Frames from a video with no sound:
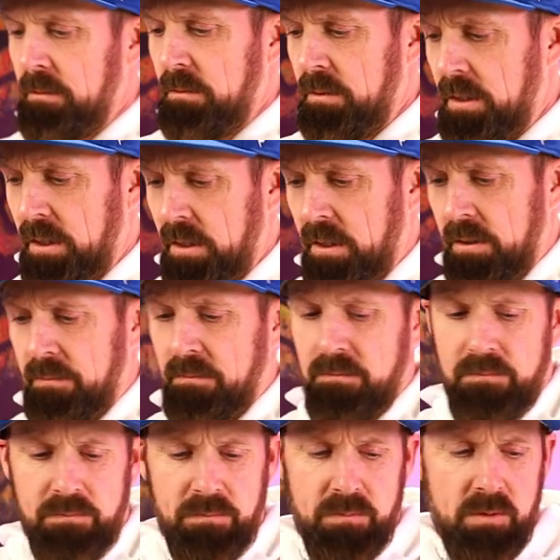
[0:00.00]
Okay,
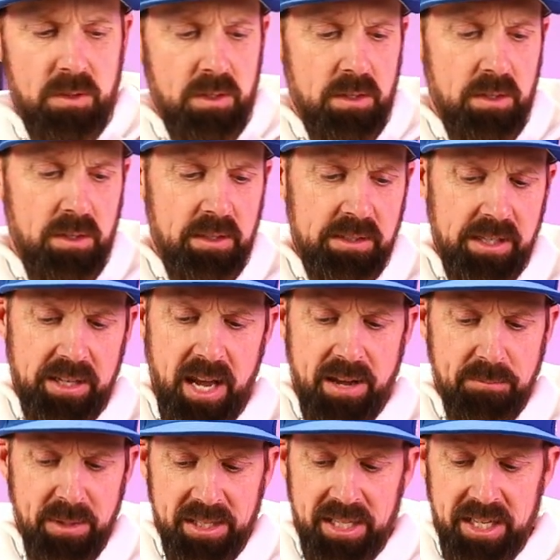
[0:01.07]
like I said,
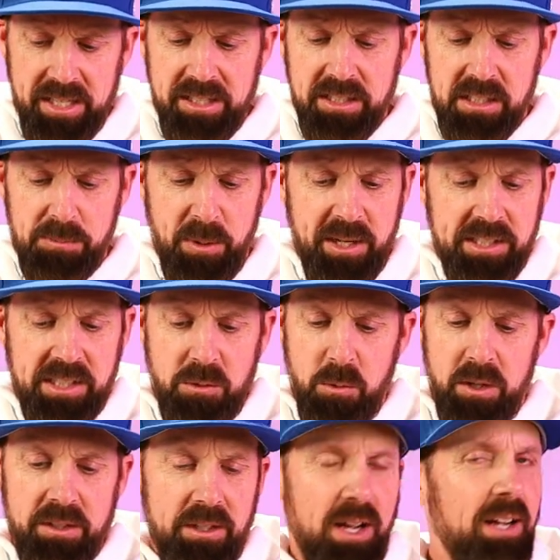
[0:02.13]
I've been eating the spicy
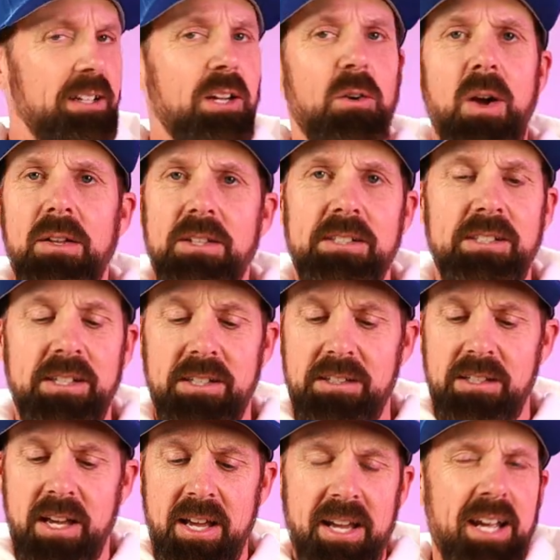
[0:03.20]
one. I know how this
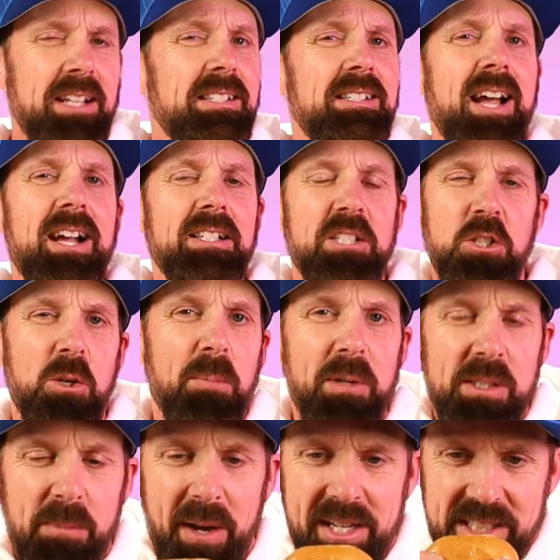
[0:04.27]
is. It's not super
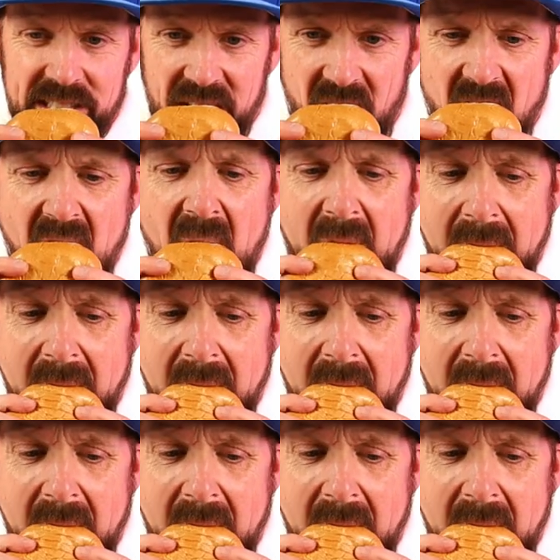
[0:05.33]
spicy.